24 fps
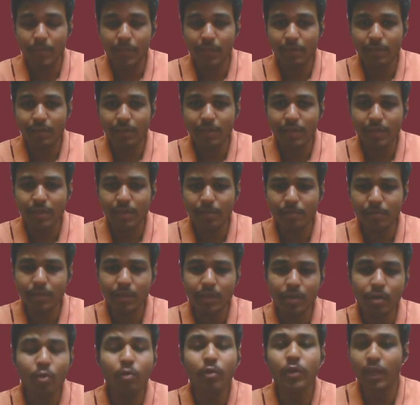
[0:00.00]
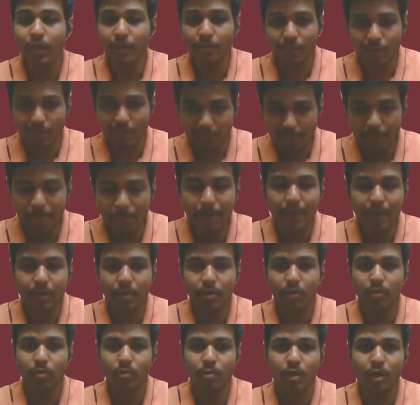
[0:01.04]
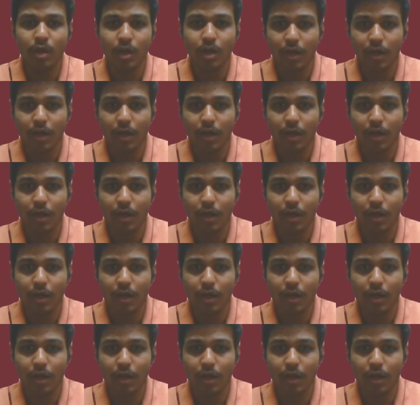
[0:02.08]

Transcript: they'll tell him that okay, we'll get back to you.